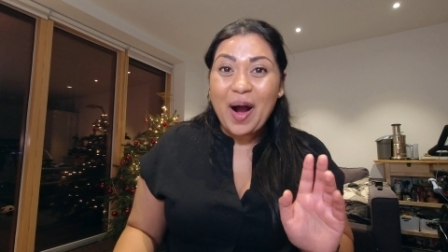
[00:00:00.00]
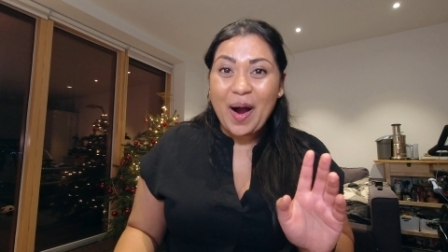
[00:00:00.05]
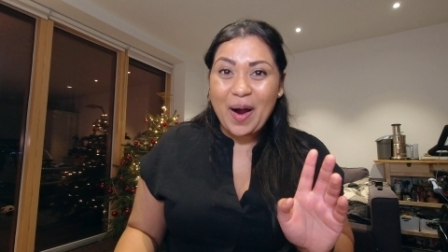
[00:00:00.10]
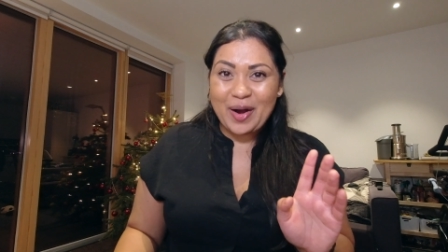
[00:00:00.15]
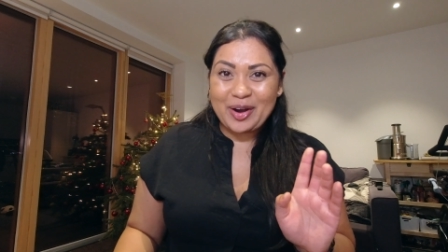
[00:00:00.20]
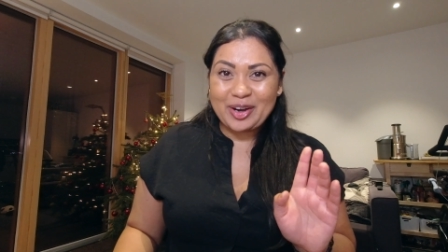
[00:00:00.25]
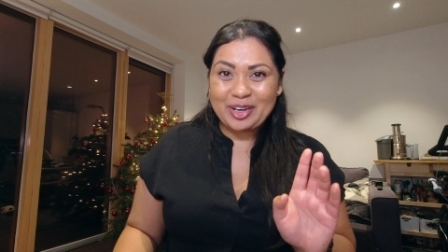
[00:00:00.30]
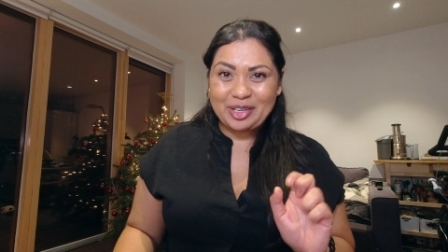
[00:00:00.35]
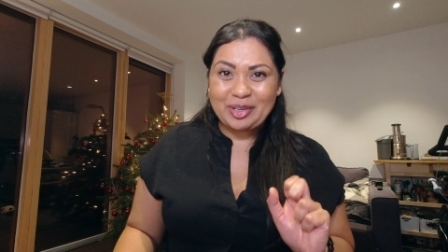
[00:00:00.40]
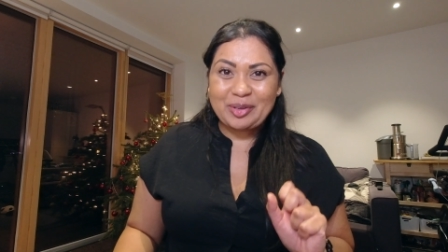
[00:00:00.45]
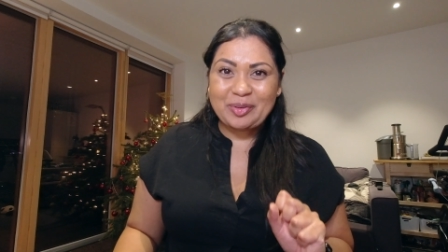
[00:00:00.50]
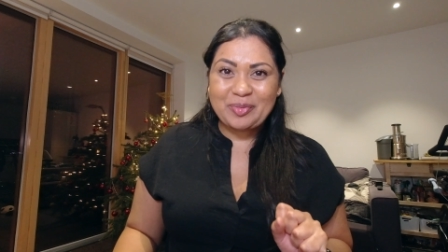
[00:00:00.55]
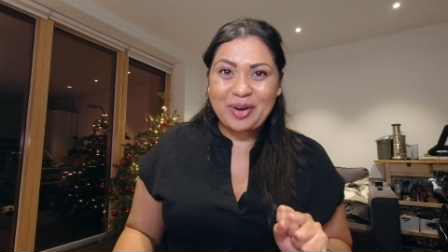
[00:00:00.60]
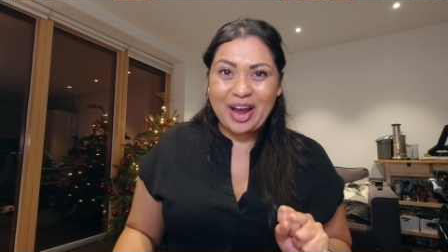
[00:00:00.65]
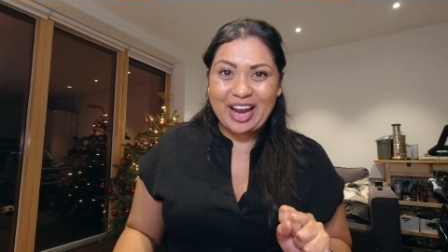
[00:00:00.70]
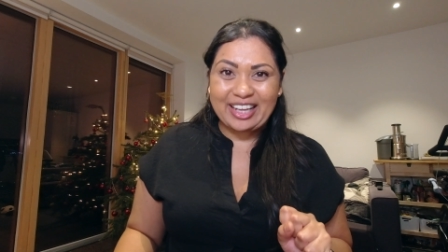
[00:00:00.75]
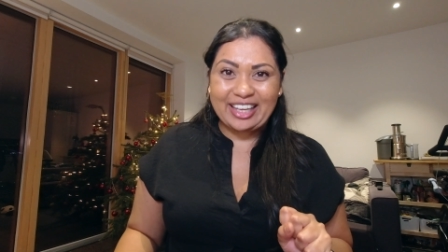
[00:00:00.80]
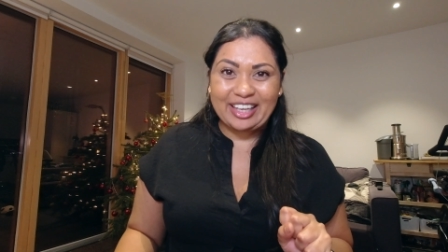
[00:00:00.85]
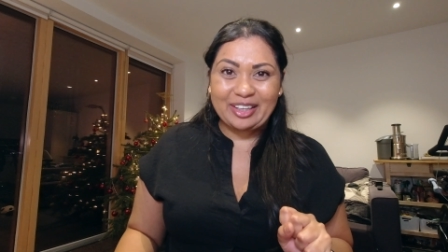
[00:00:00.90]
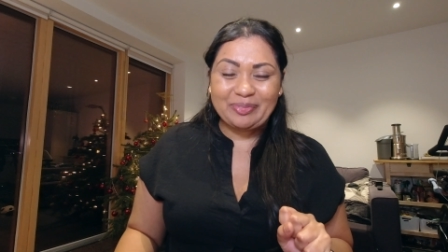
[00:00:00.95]
Are you
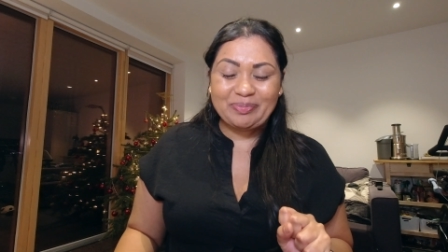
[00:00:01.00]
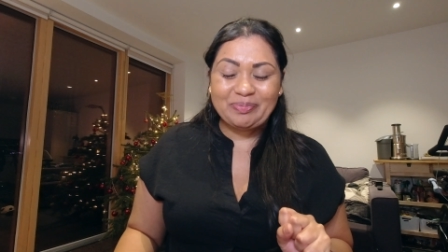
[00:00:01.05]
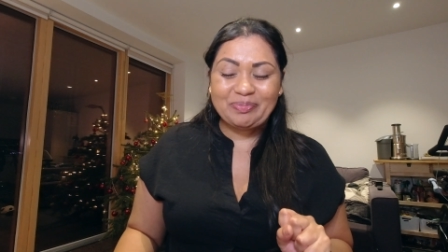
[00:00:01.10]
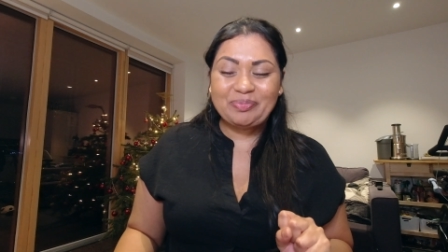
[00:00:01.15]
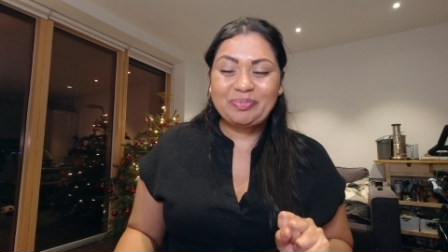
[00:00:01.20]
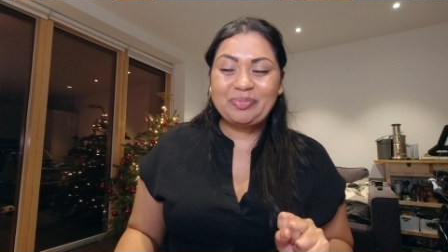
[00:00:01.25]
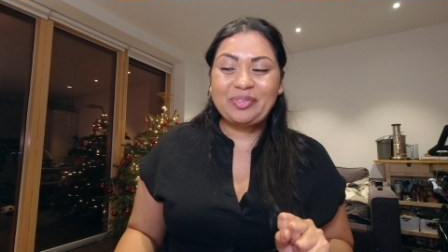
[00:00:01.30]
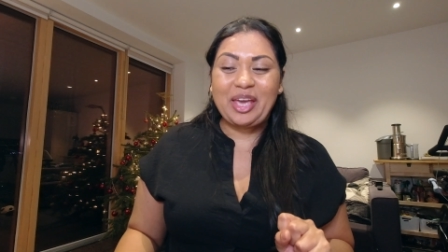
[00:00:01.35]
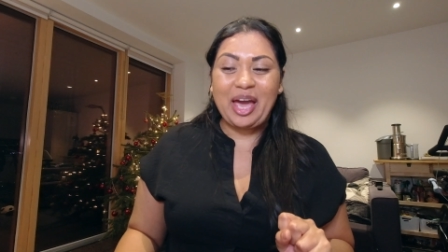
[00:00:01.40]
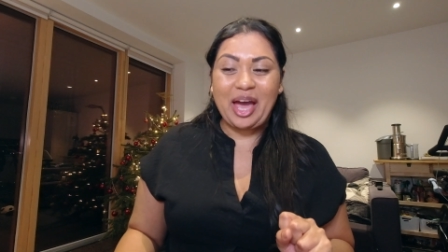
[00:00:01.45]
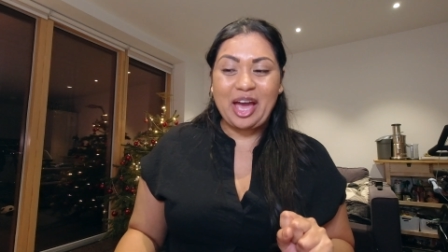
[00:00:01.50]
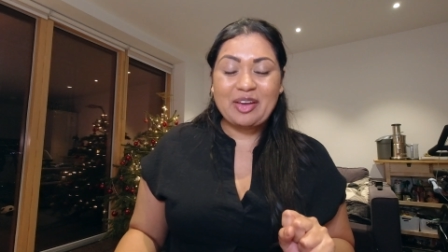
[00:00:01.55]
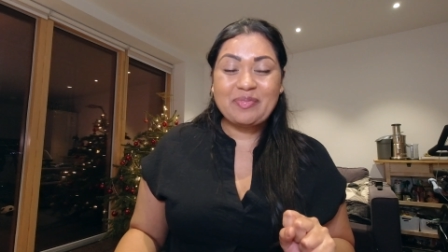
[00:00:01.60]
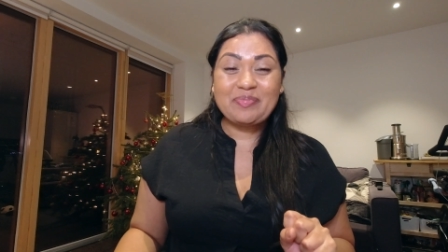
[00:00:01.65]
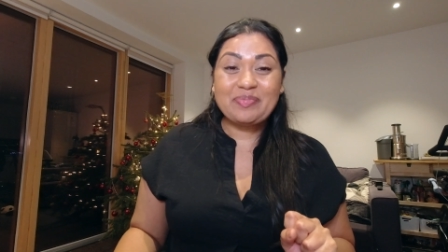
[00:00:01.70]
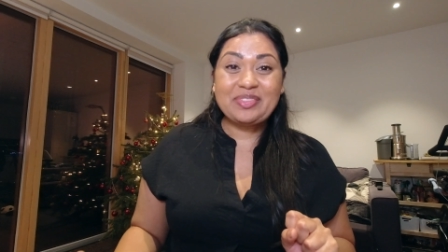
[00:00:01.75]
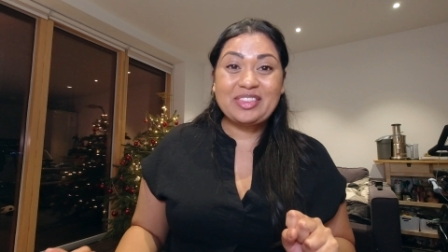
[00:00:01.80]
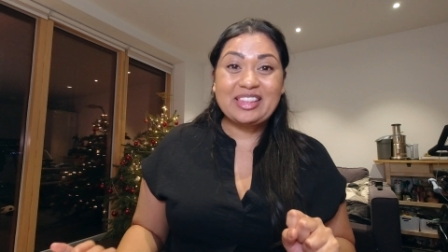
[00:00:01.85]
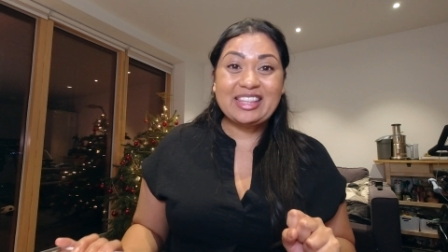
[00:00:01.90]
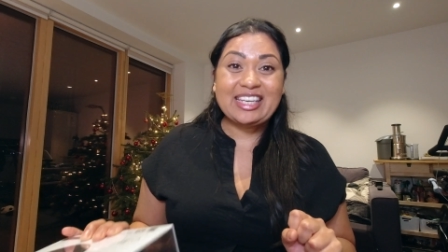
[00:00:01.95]
ready?
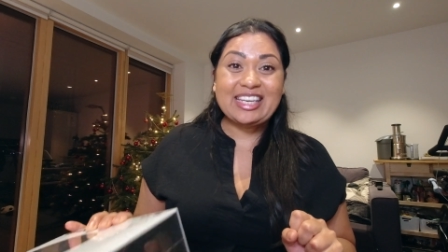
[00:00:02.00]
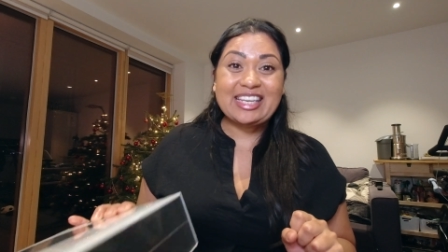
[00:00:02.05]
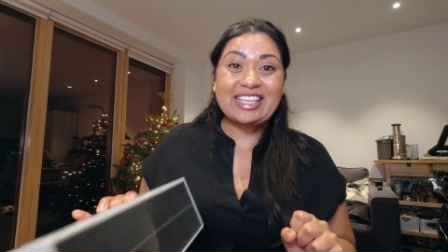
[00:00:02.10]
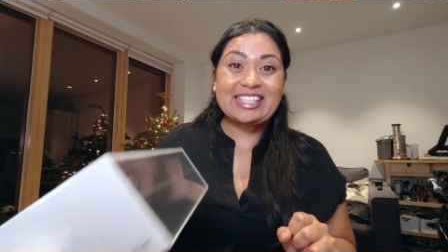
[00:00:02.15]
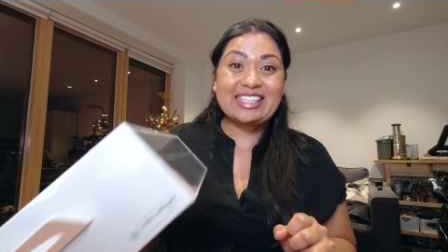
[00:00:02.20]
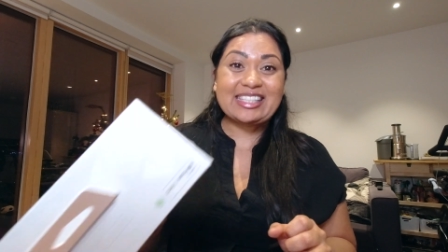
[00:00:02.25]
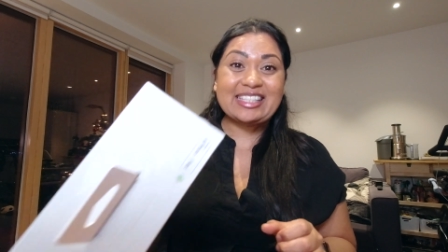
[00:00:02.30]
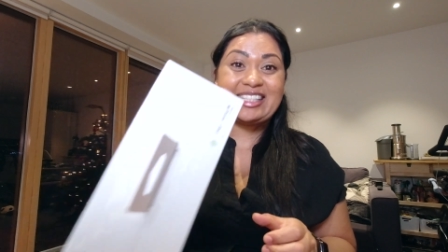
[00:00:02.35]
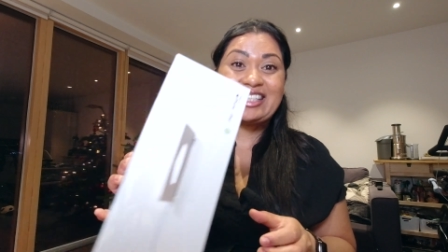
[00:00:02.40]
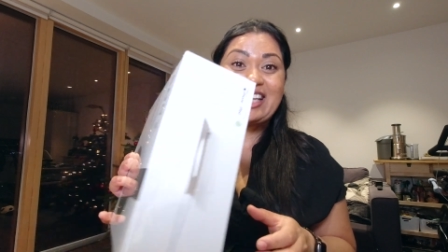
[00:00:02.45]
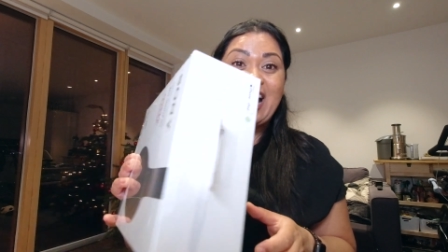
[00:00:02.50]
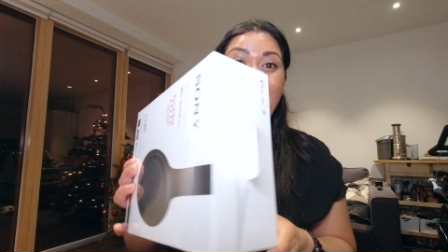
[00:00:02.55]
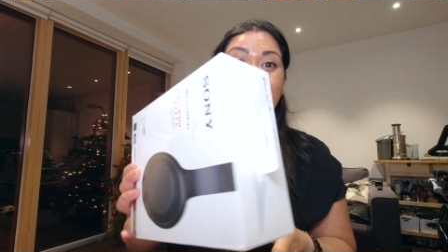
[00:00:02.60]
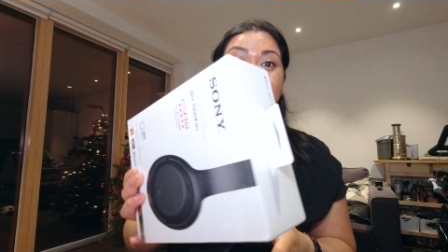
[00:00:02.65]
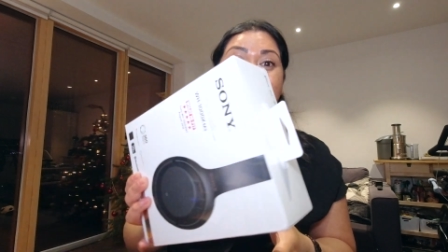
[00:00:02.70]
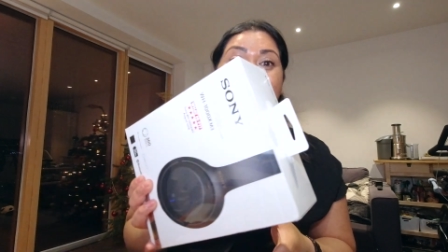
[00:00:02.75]
Okay, this